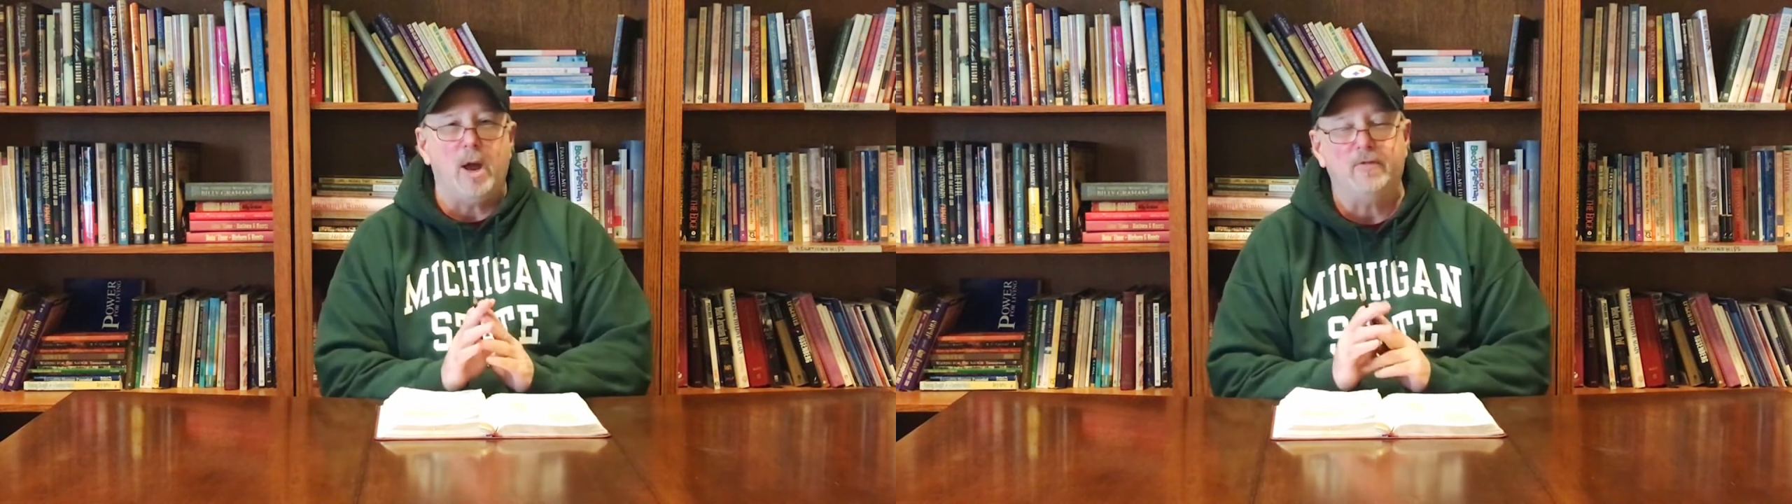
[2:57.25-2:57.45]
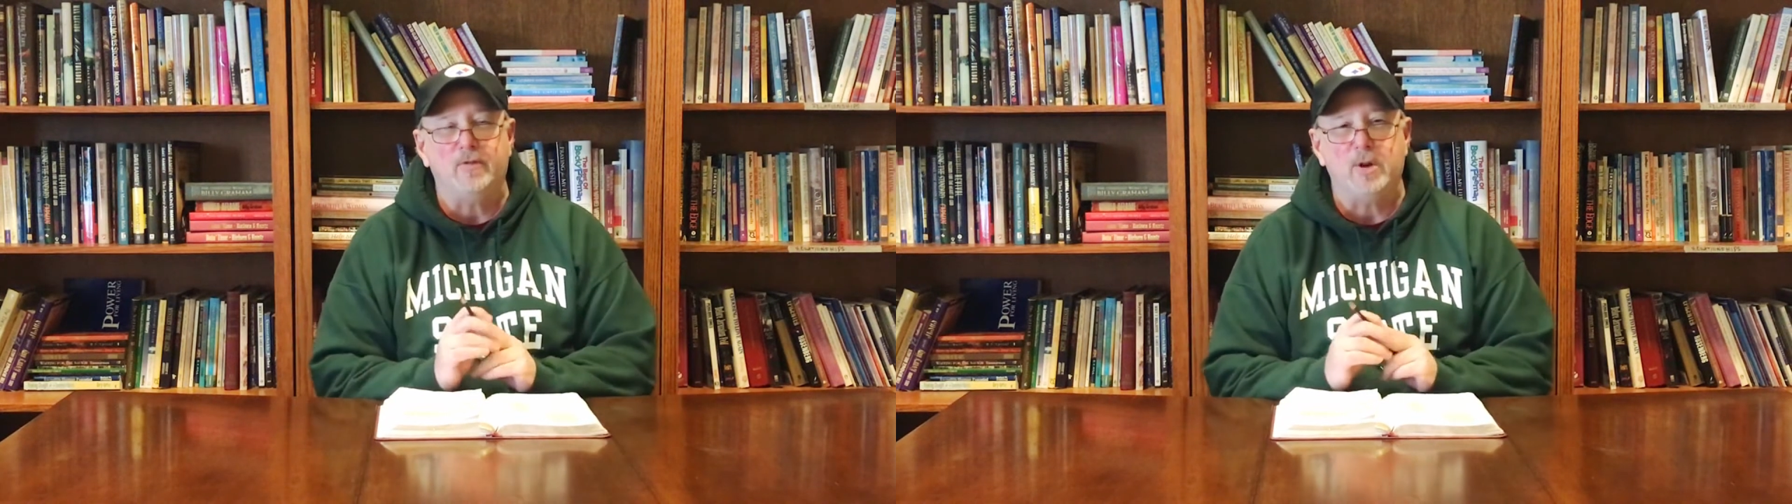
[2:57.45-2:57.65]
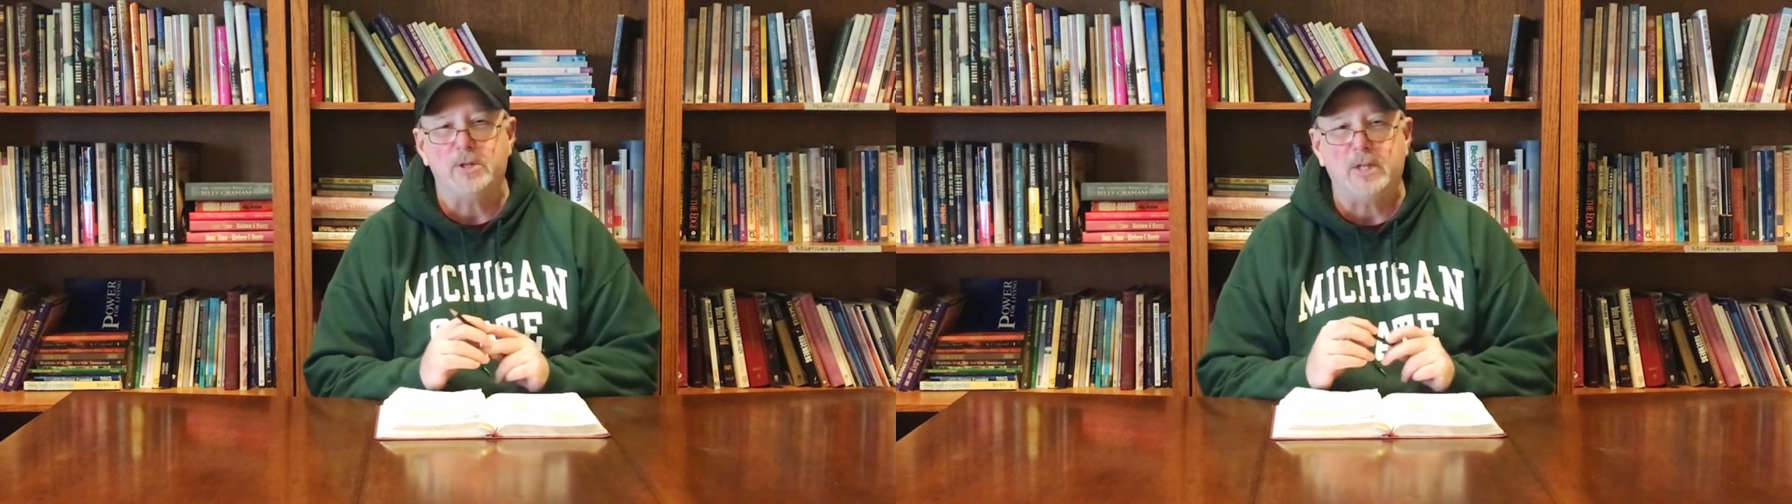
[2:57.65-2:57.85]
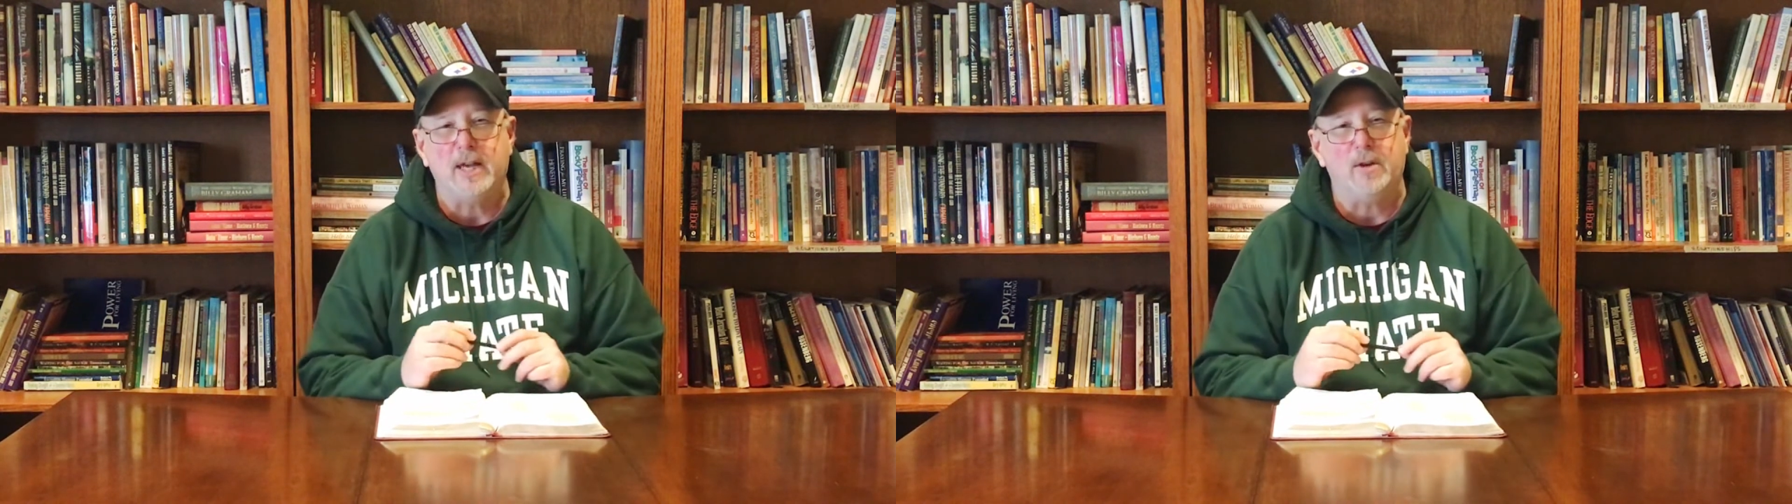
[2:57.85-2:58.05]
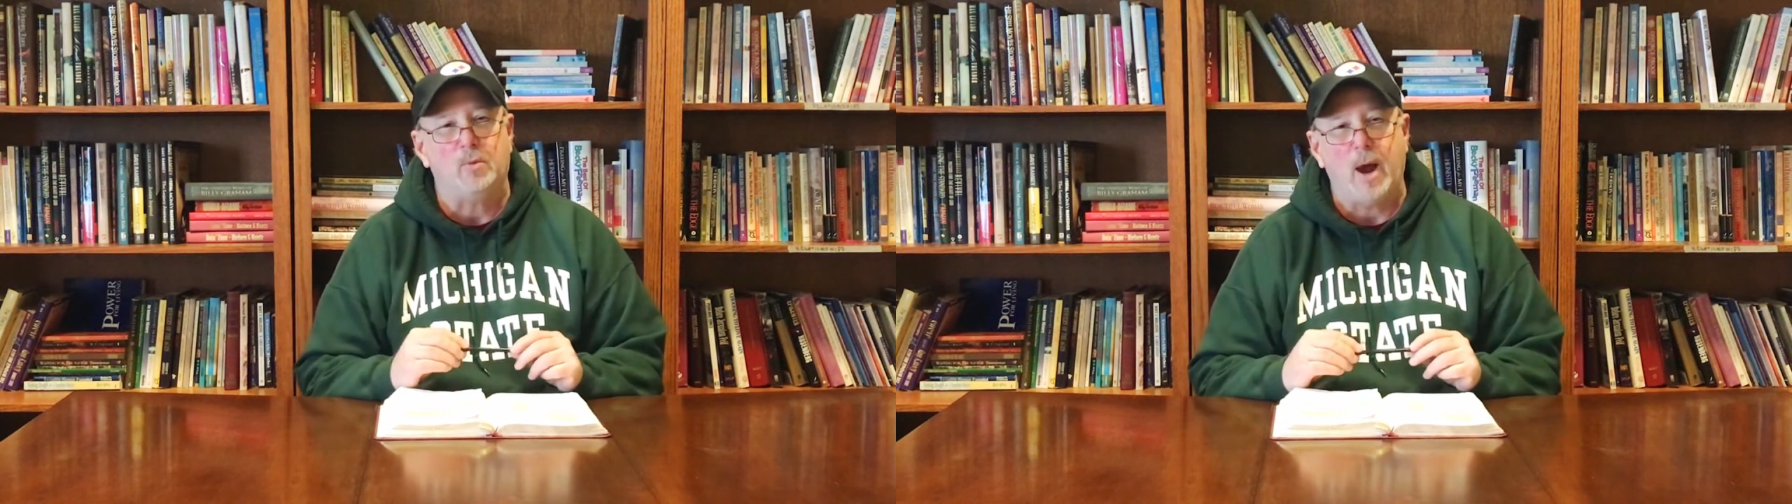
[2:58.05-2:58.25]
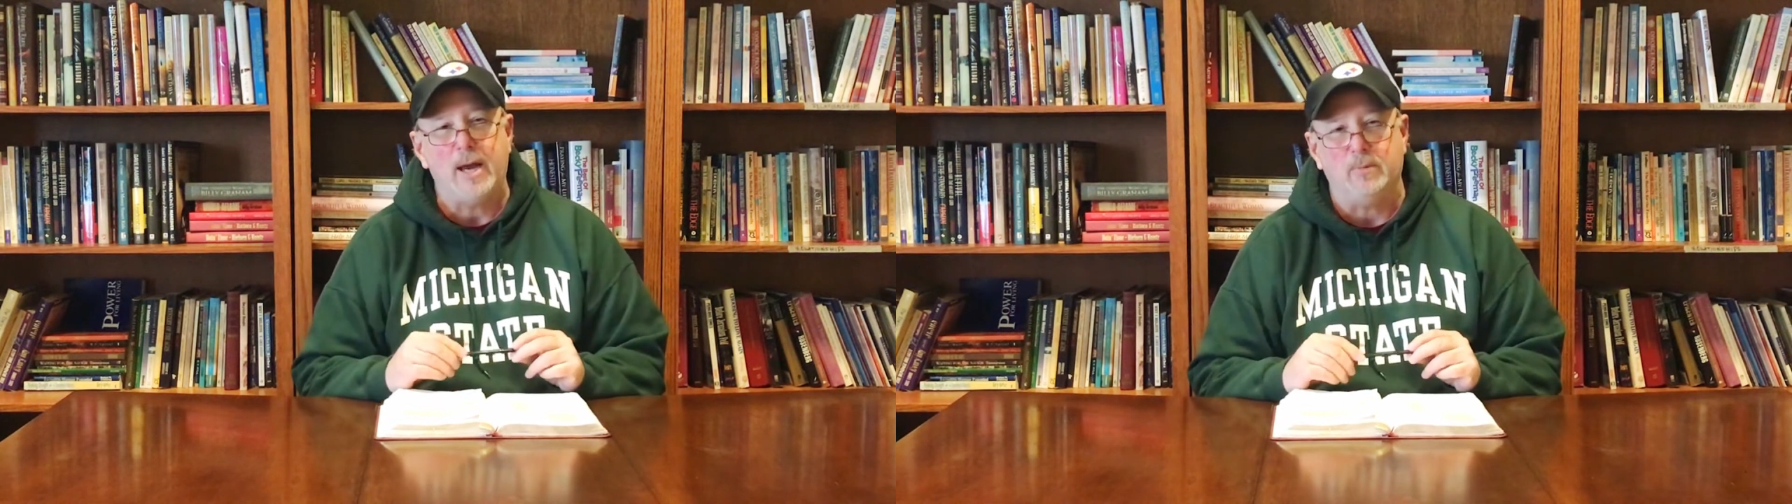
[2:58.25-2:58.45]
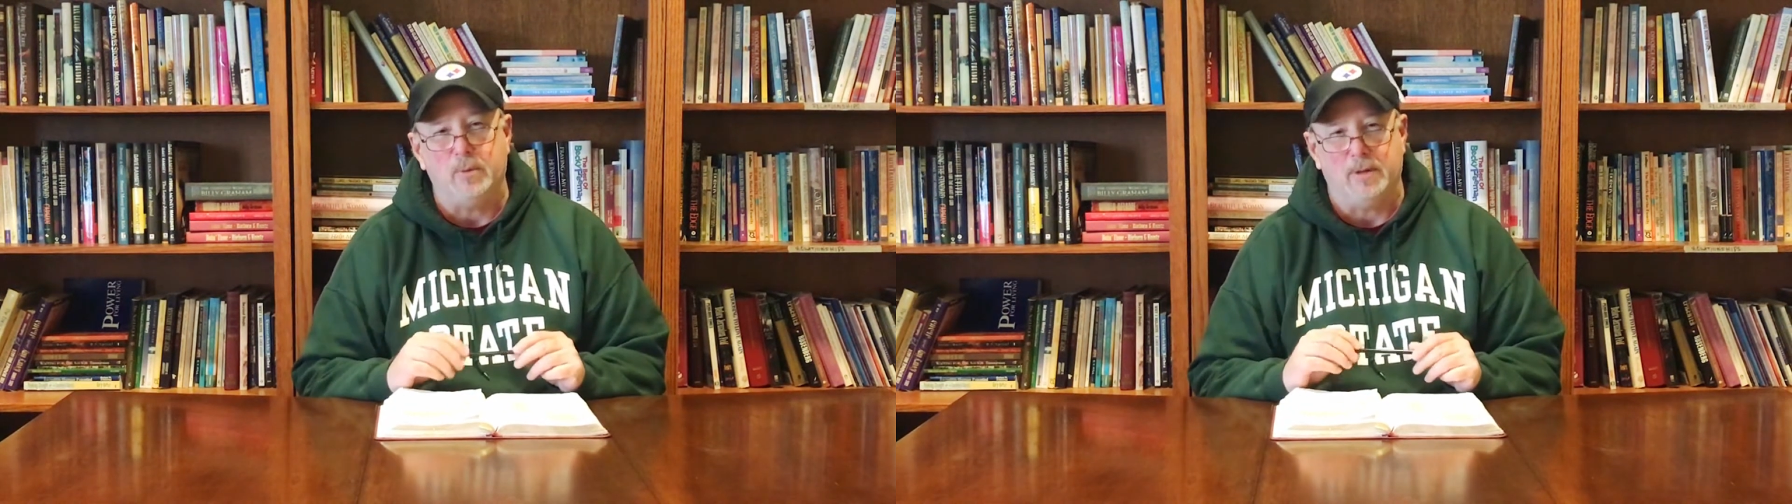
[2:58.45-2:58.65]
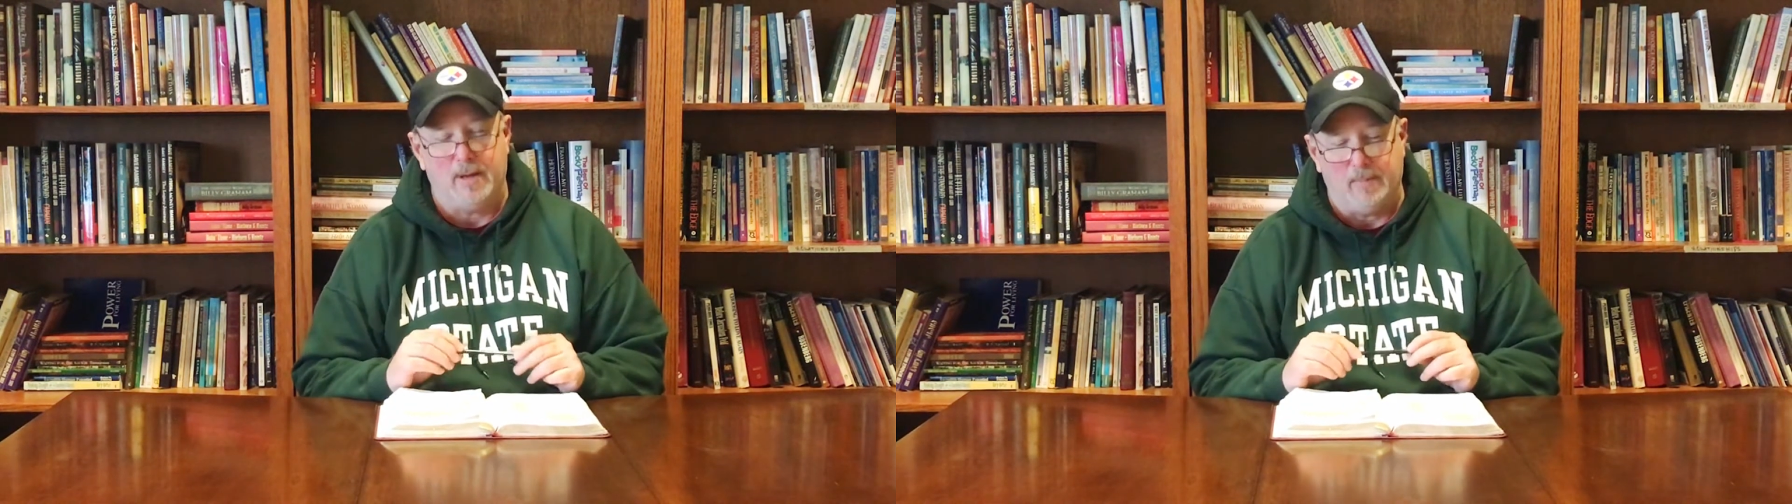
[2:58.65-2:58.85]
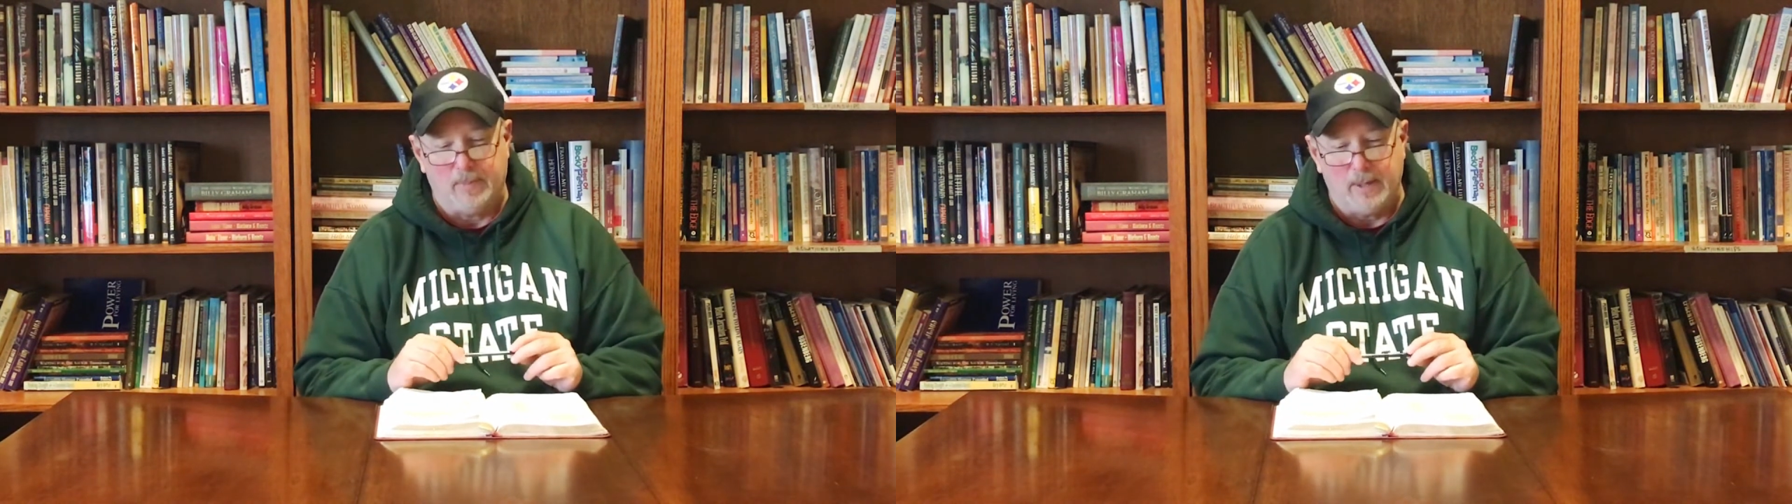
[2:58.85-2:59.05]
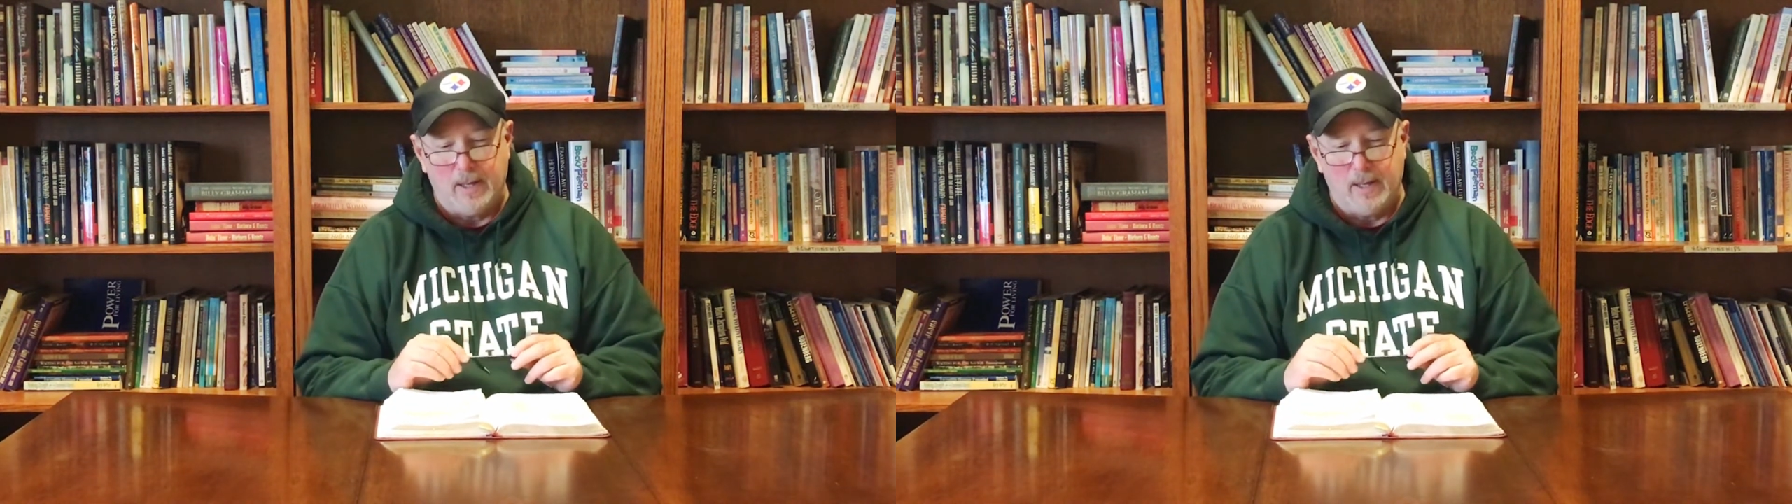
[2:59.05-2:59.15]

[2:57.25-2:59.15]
way for us to get right with him.